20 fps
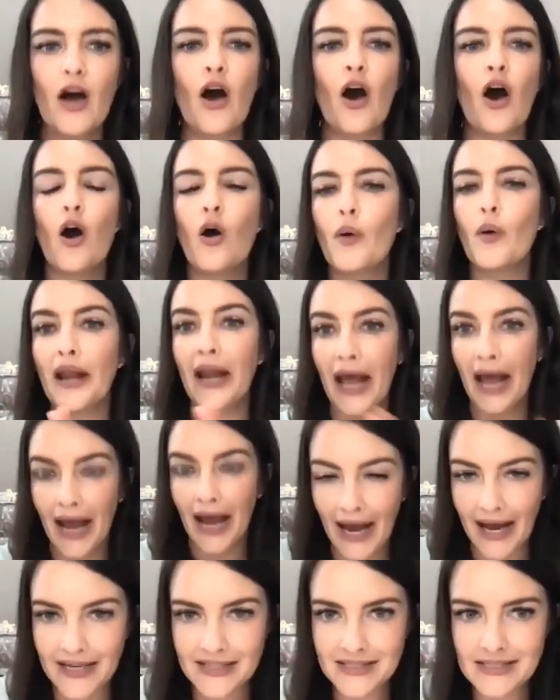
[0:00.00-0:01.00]
Oh, it
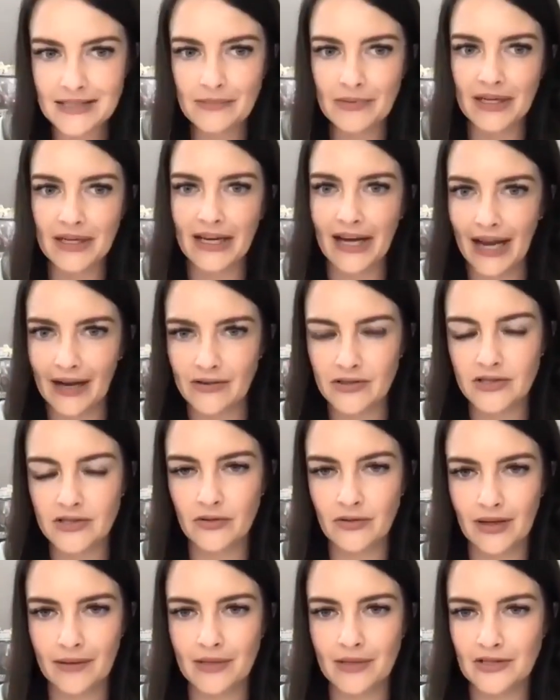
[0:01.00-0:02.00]
has to be now. So
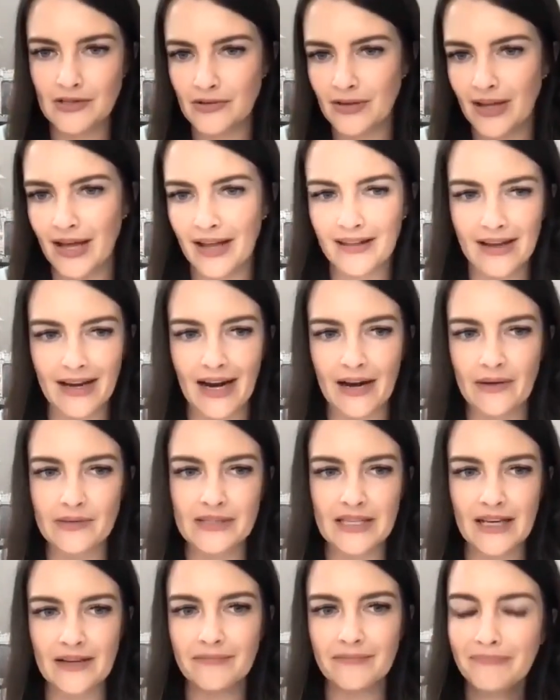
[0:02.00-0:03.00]
let me do that. Like, I
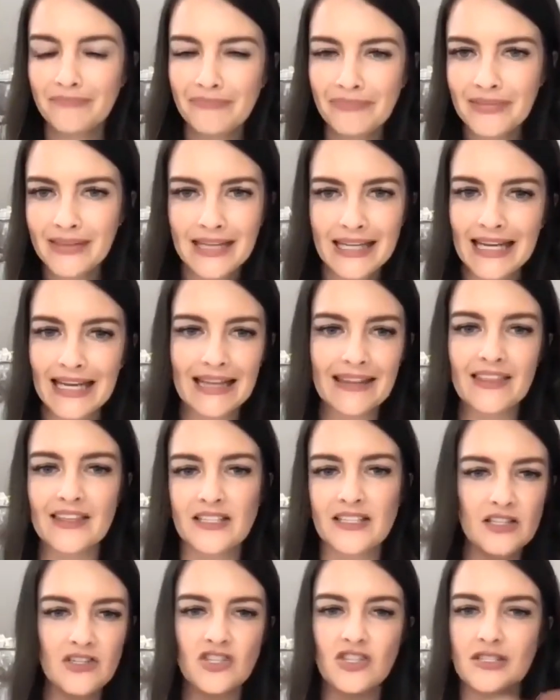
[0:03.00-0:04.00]
was like,
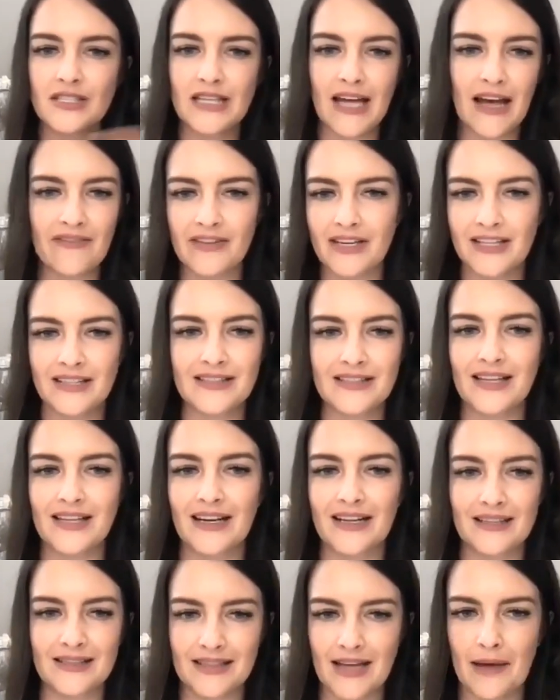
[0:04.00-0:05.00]
this is just evidence
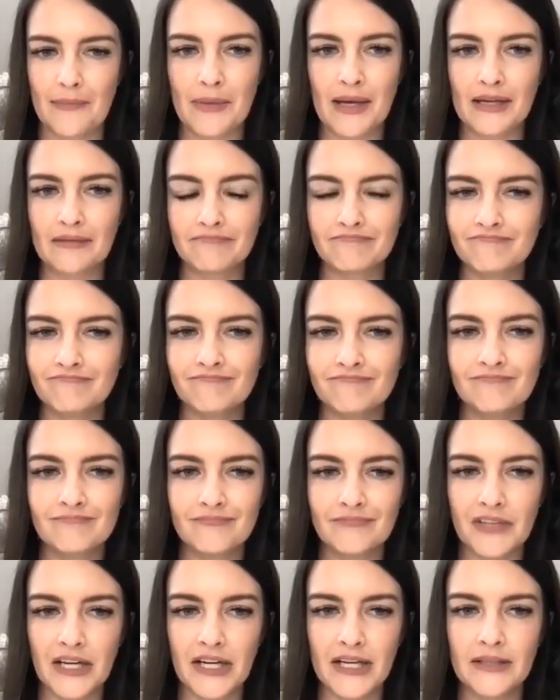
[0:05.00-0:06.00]
that it's coming,
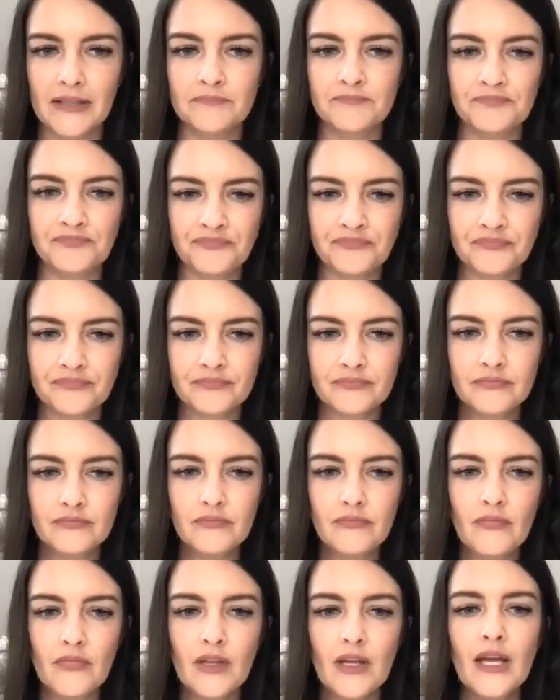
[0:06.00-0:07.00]
right?
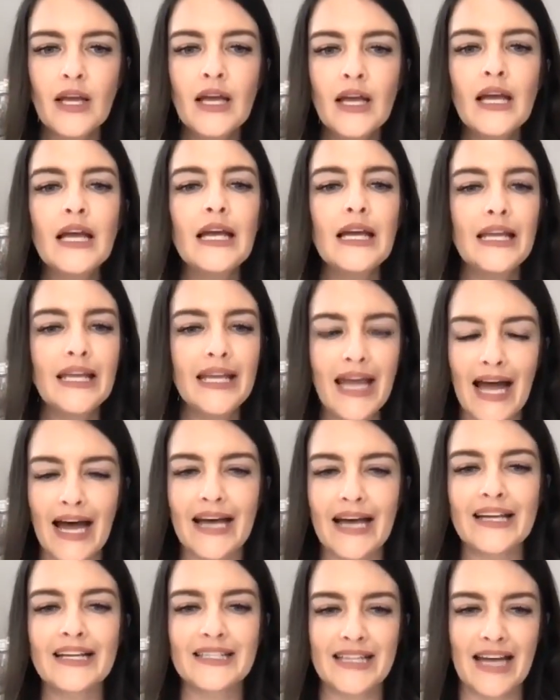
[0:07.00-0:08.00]
Yeah,
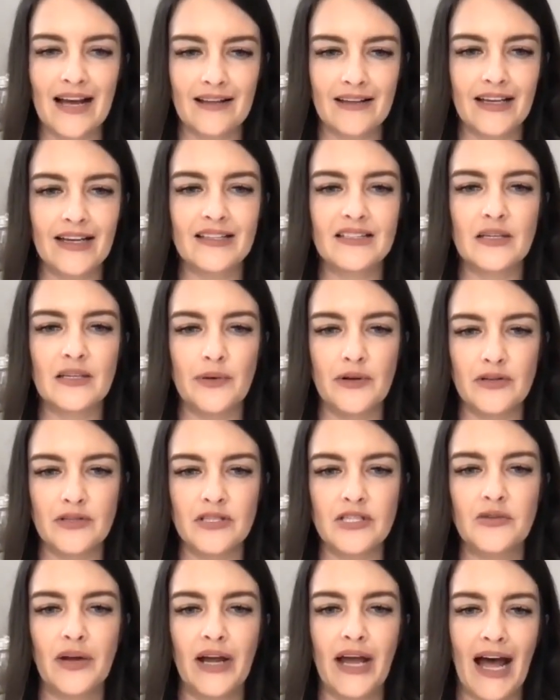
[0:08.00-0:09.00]
exactly. As
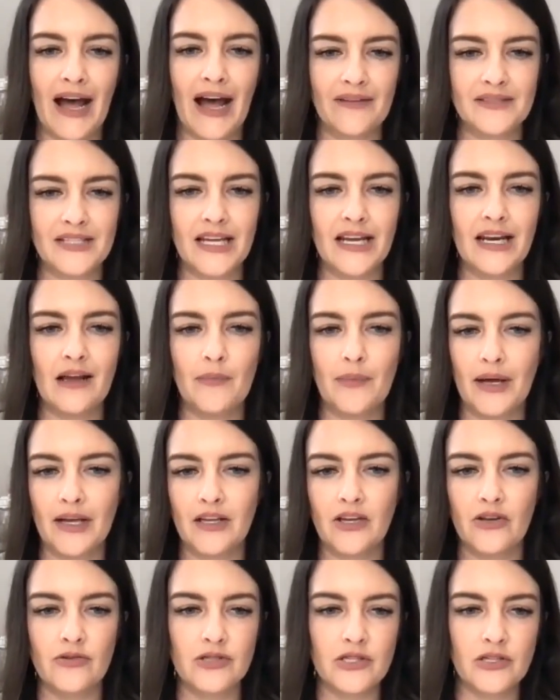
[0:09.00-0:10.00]
opposed to I have to hit it by
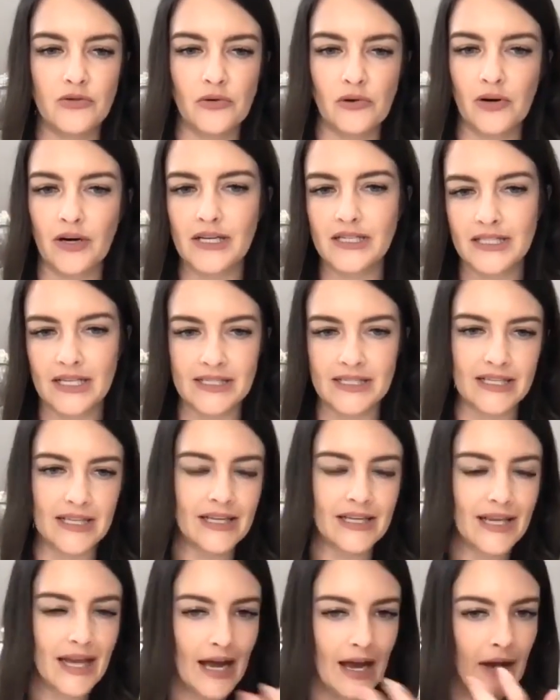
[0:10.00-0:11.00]
Q2 or it
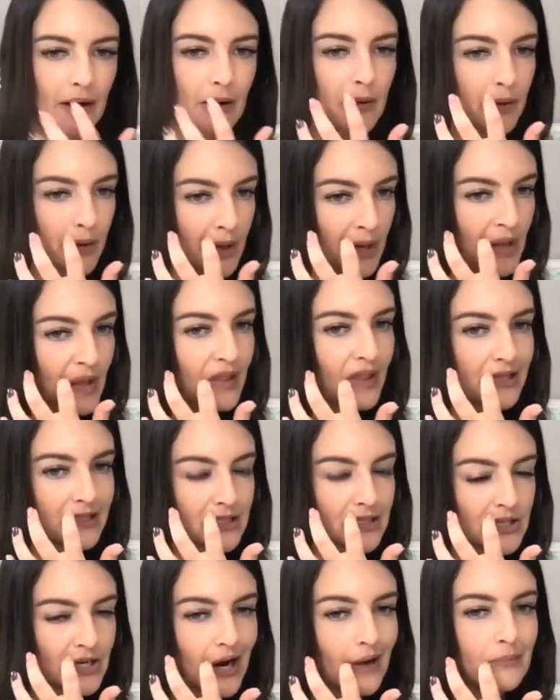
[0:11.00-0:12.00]
doesn't count. That's
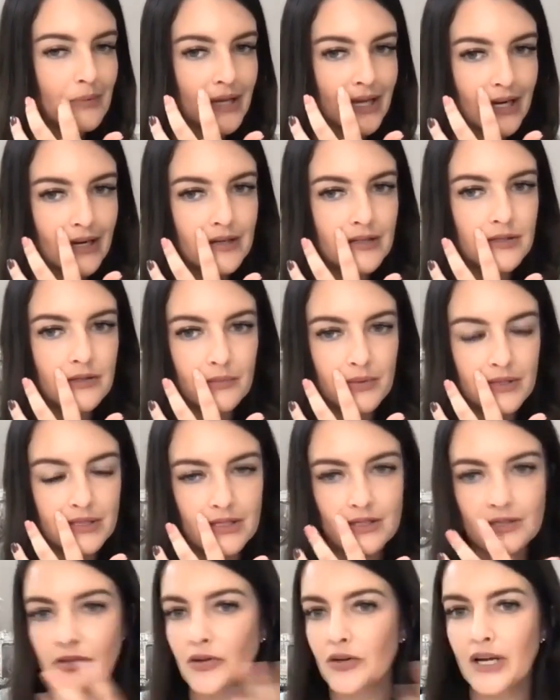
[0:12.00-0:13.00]
a trap we get into in
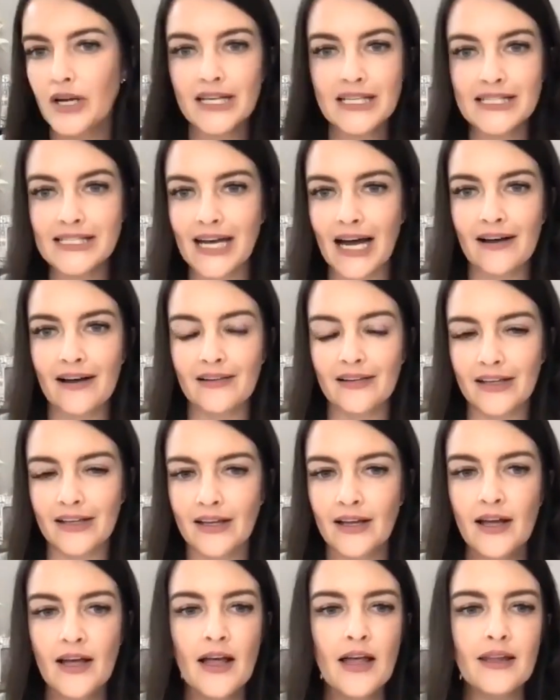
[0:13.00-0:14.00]
business owner.
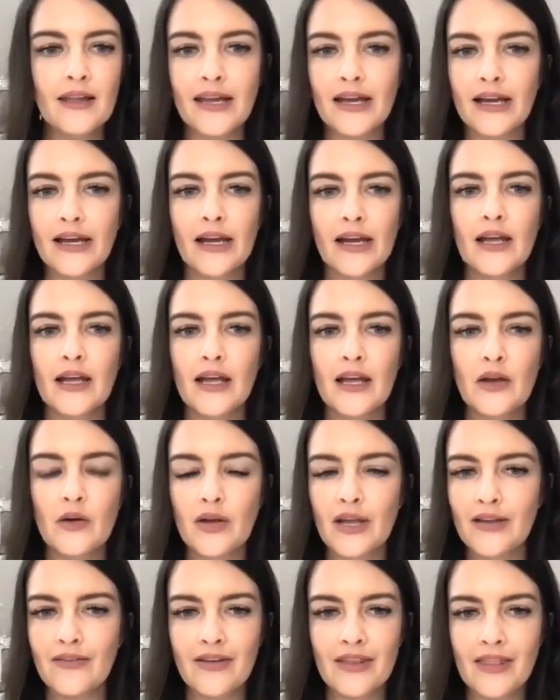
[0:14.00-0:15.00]
Exactly. Like, it,
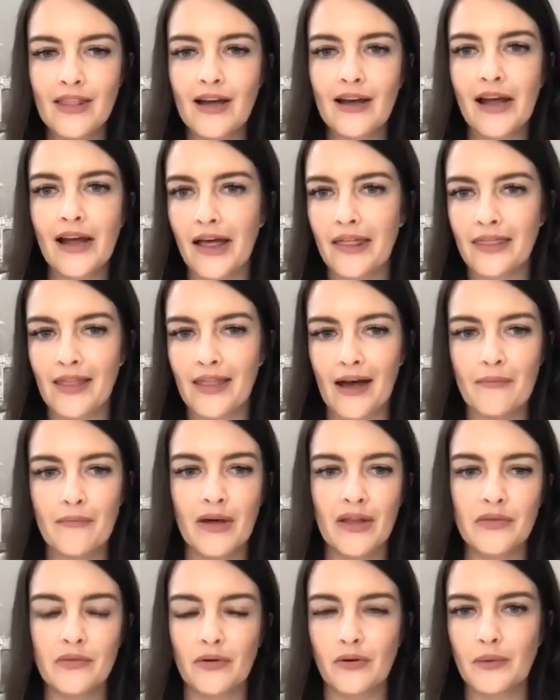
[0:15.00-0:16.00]
even again, that
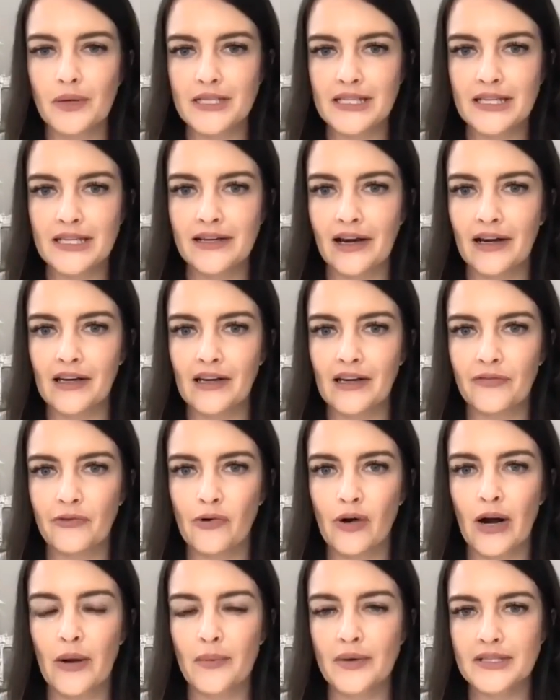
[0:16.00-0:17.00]
month where we did
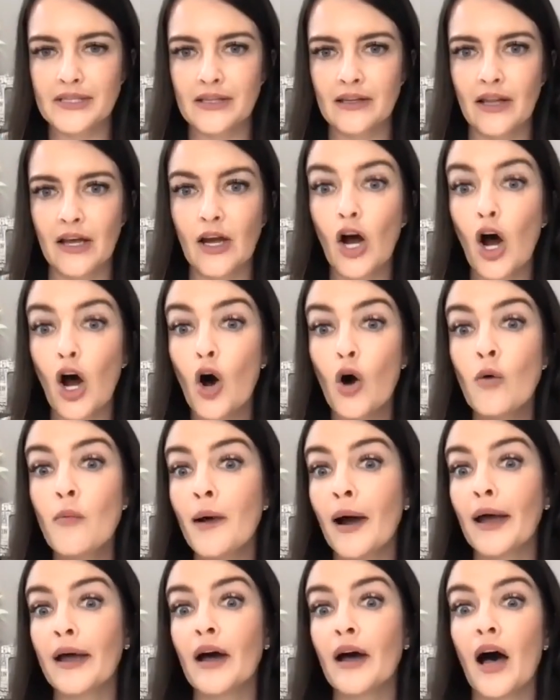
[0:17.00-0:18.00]
94, I wasn't like, oh
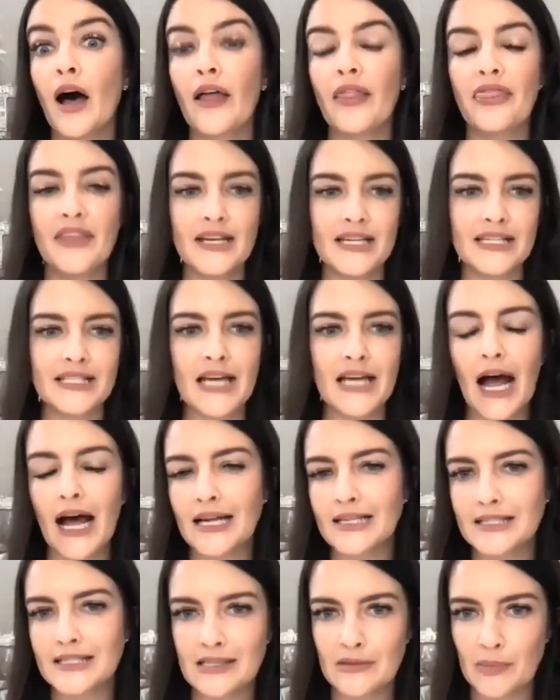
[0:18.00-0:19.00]
my God, this
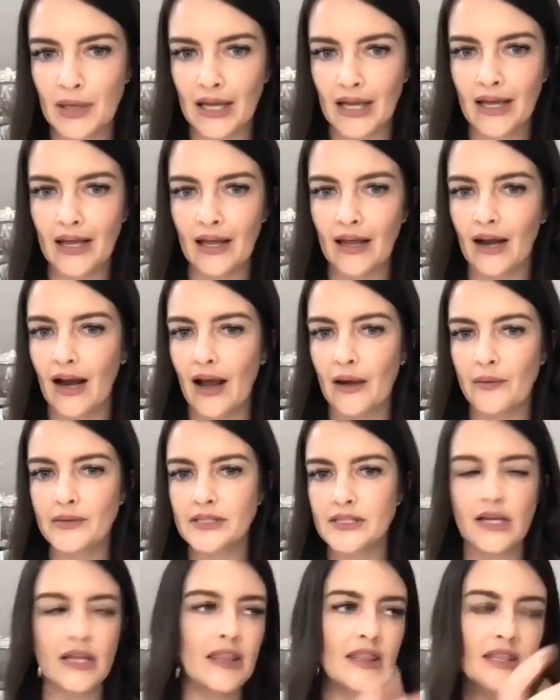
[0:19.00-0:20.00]
has to be it. I
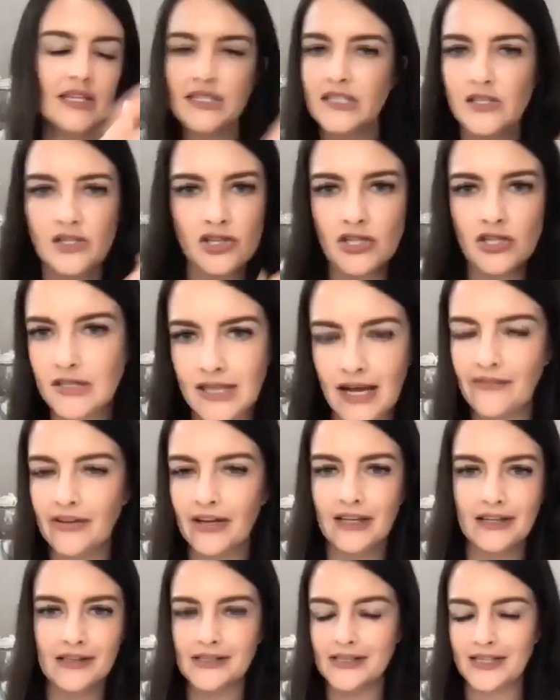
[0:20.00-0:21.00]
was like, this is just evidence